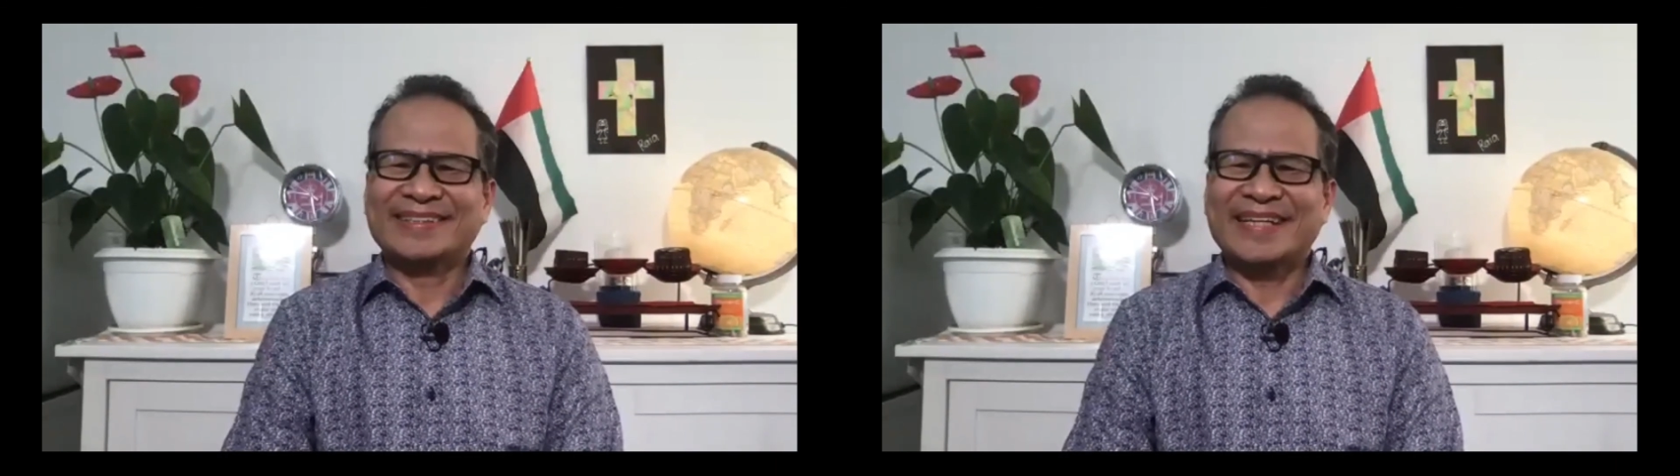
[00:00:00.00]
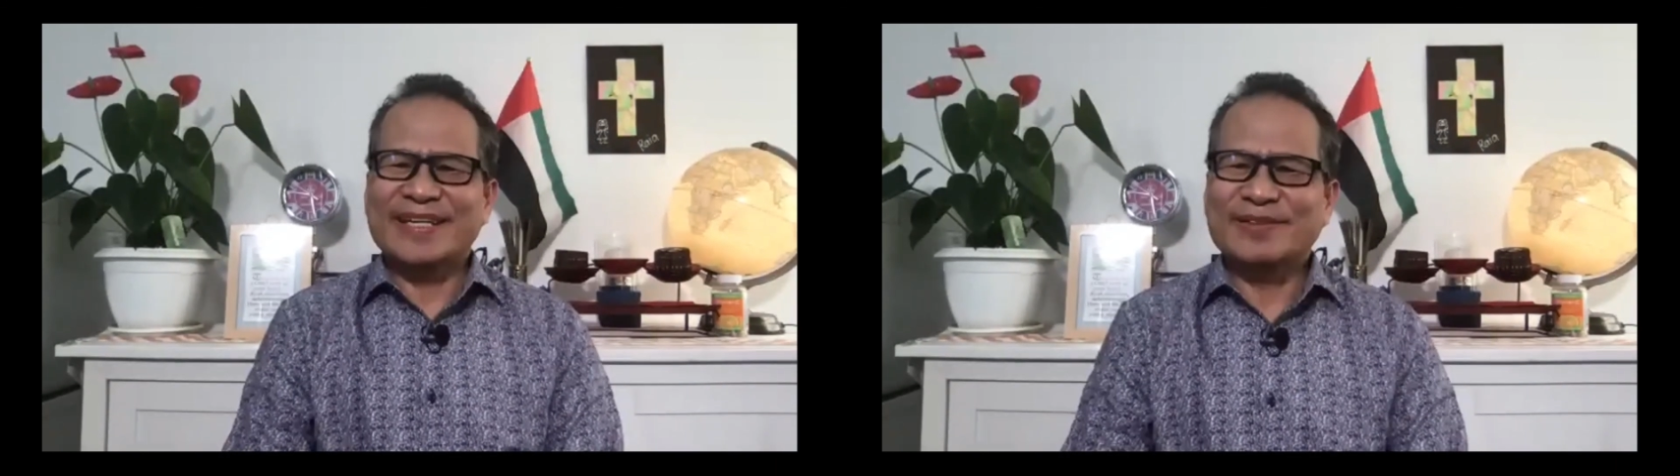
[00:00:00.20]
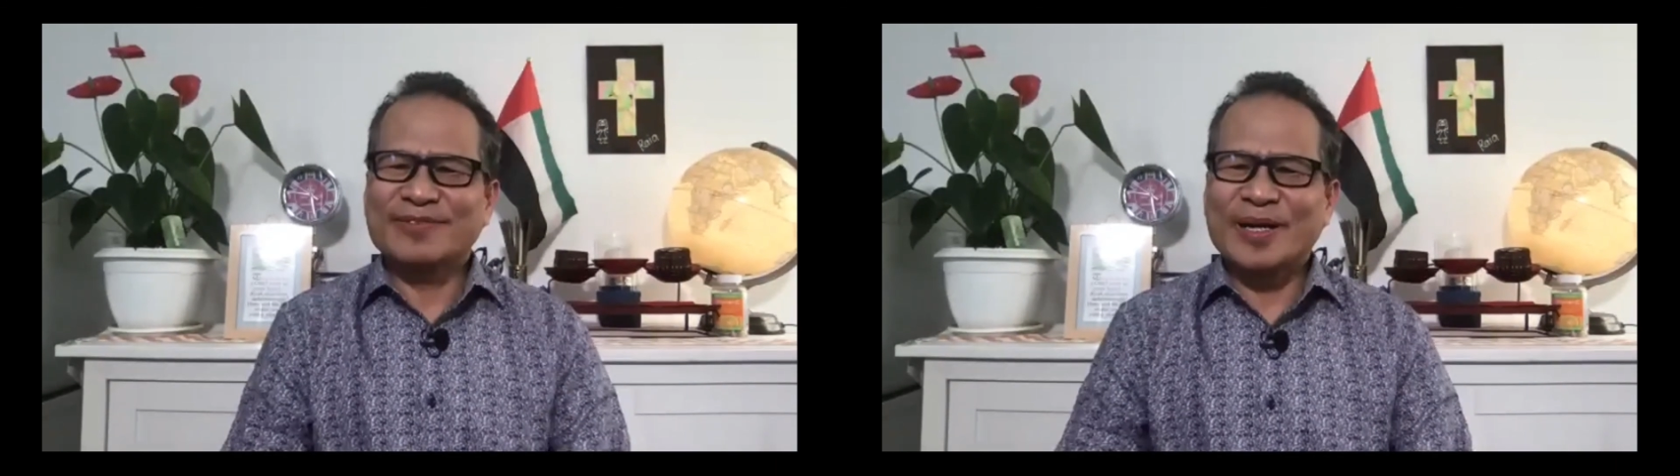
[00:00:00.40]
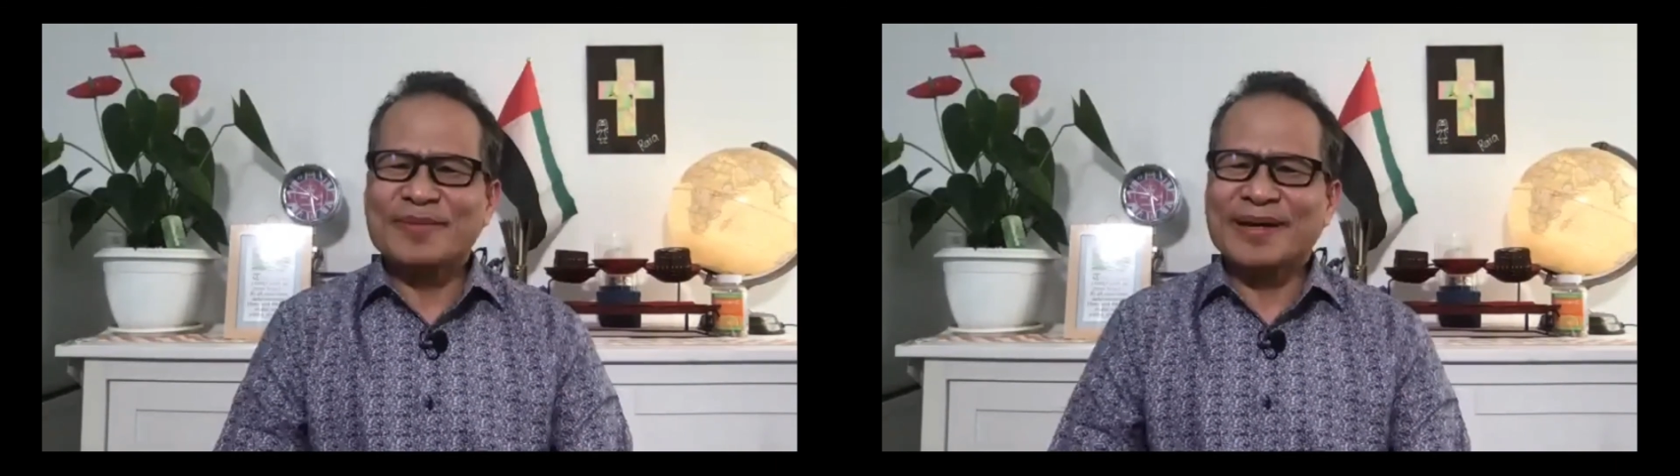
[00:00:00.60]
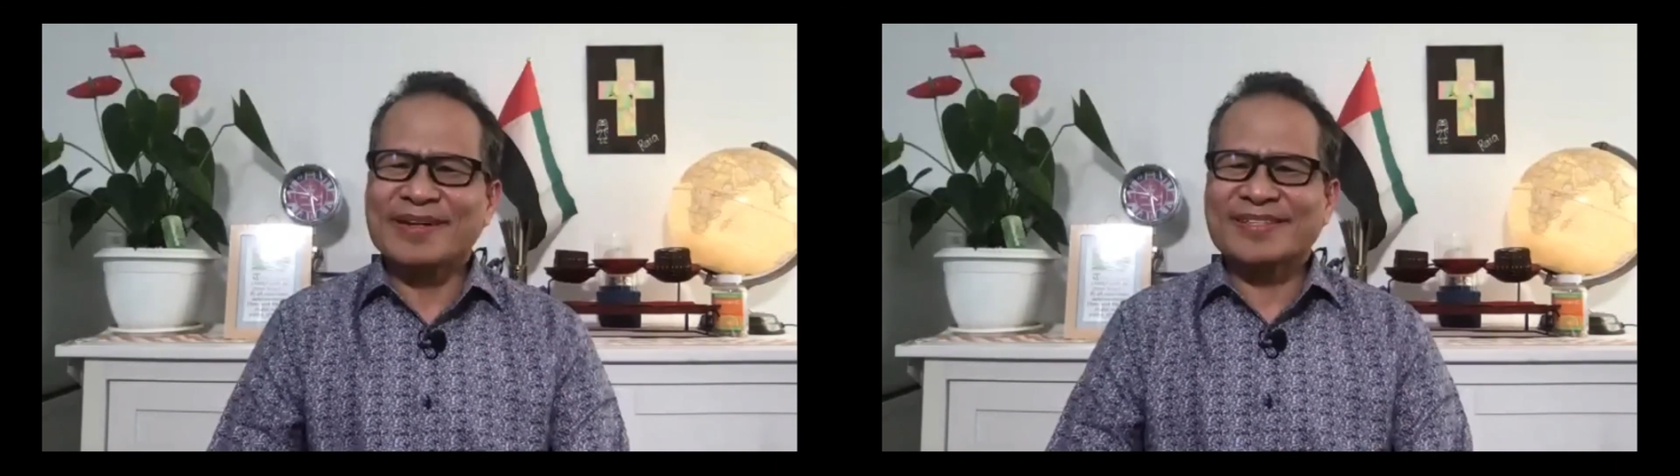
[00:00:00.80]
Thank you very
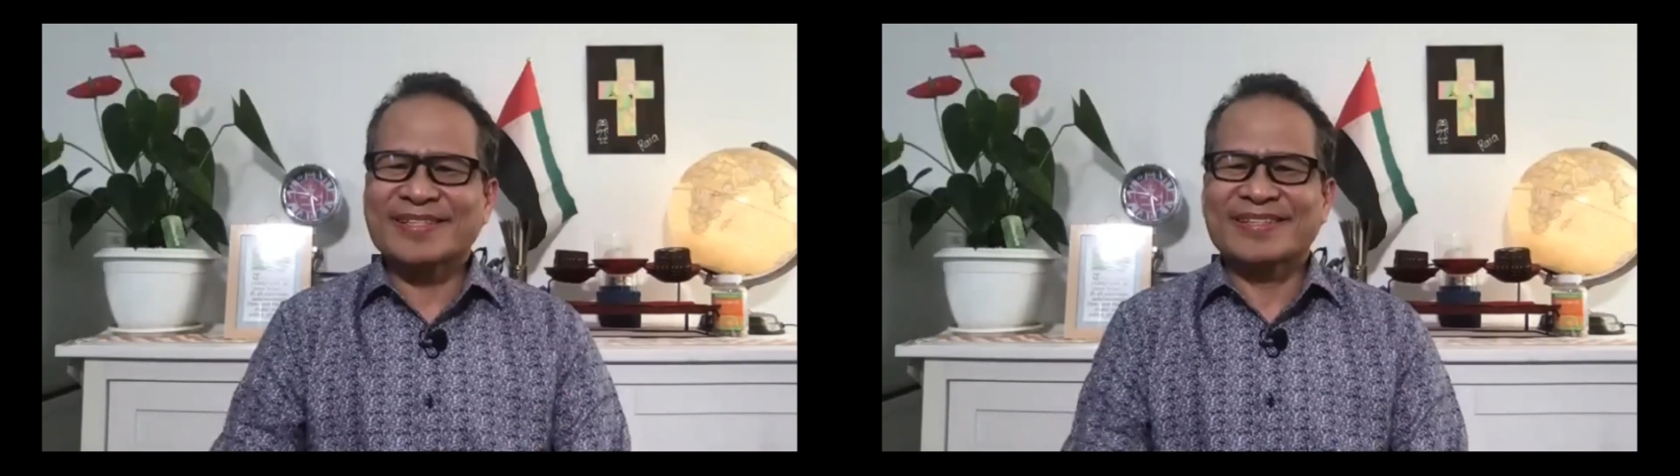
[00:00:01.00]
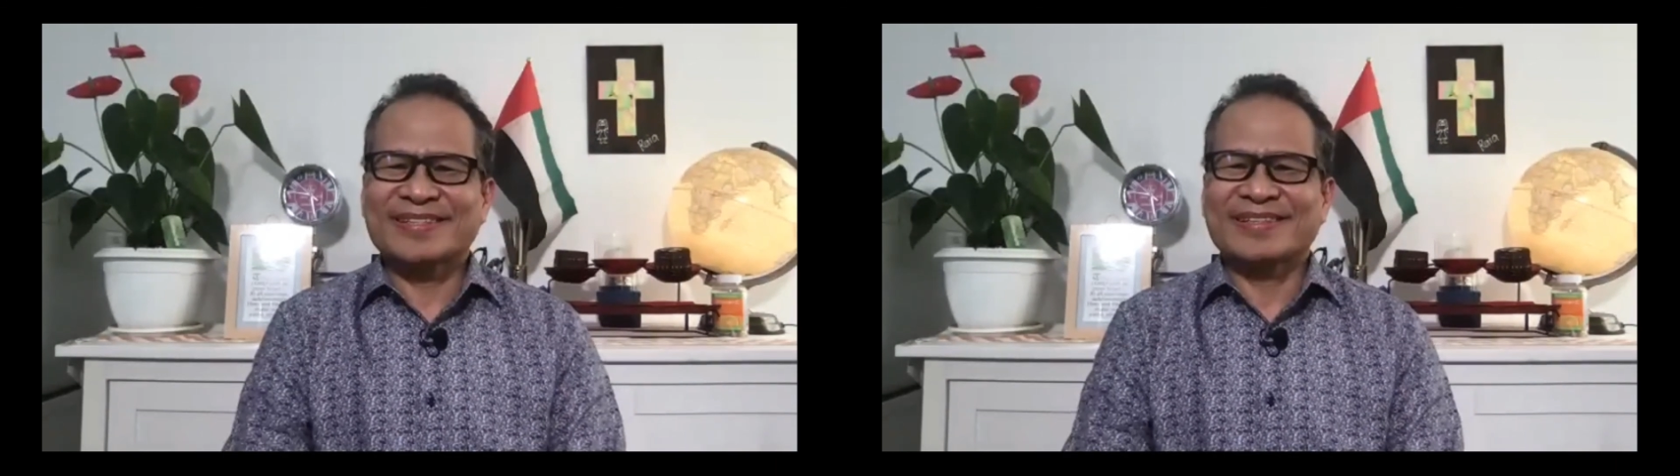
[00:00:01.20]
much,